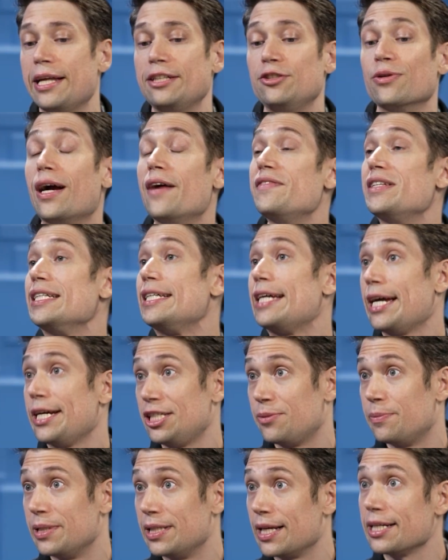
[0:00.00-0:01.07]
that drives
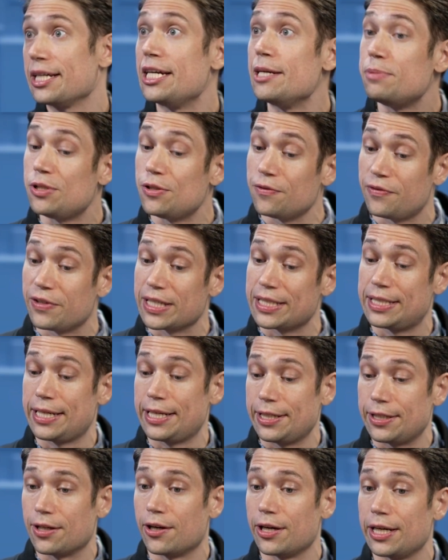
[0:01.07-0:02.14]
engagement, that keeps you
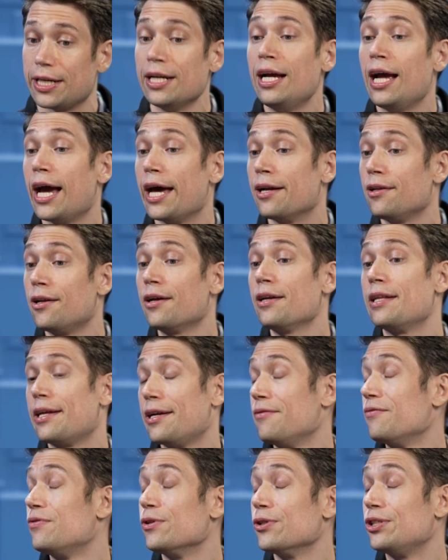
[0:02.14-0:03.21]
fixated on it. And a lot of that,
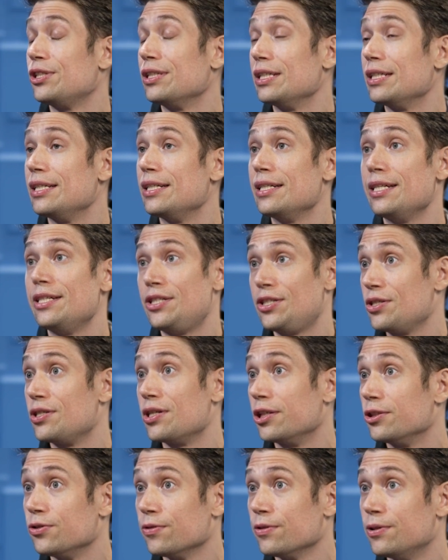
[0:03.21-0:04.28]
unfortunately, is just
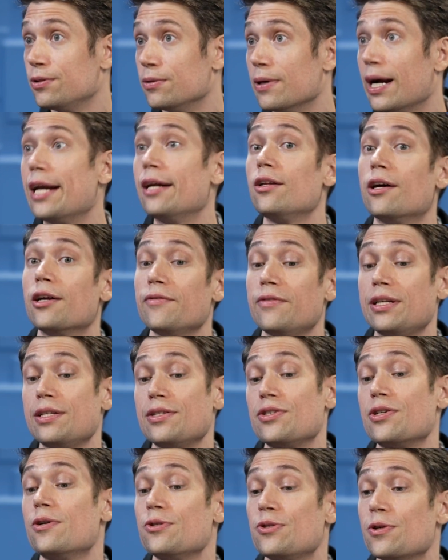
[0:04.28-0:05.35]
not true. And a lot of it
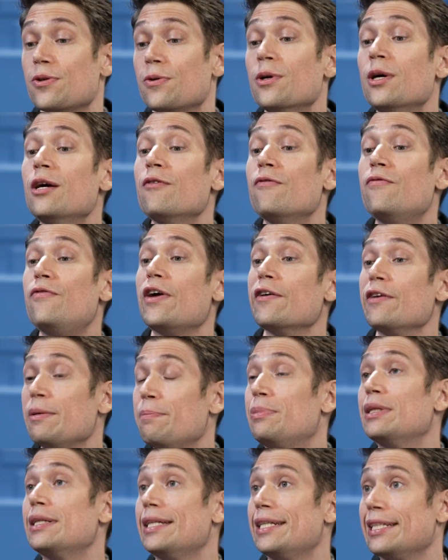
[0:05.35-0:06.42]
is also very
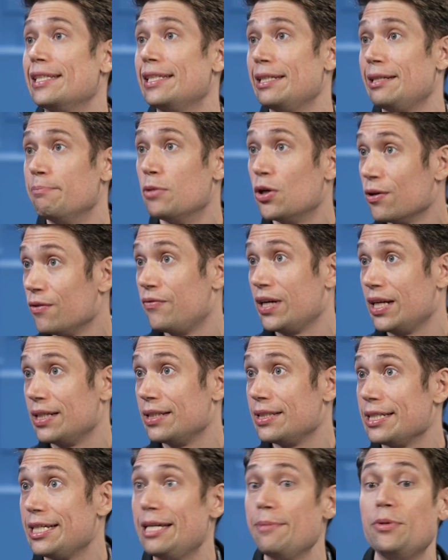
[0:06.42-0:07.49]
politically
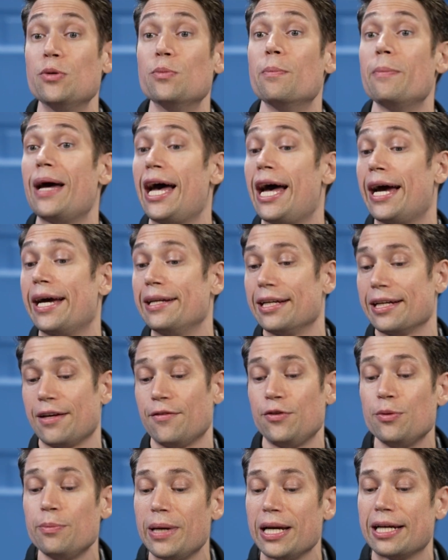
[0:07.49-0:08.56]
motivated to keep you mad. Like
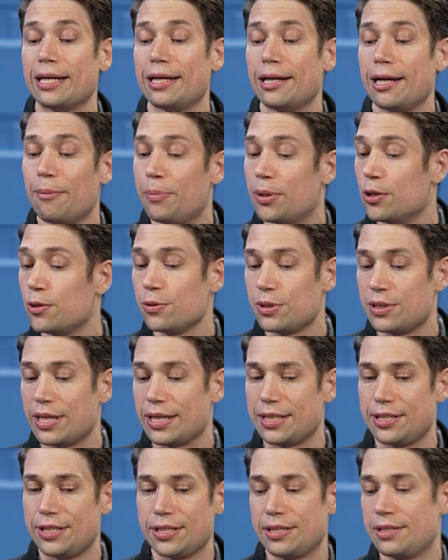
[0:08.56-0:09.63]
if you make a post
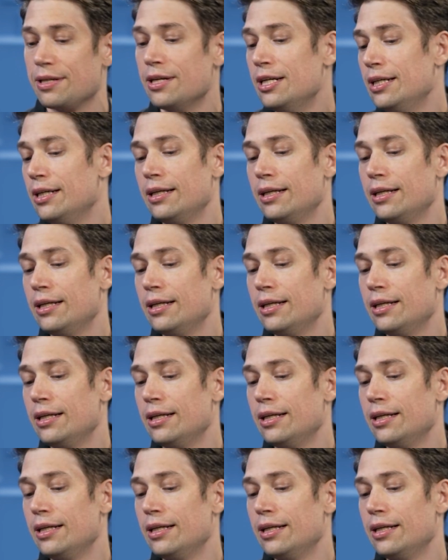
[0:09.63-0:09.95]
that's just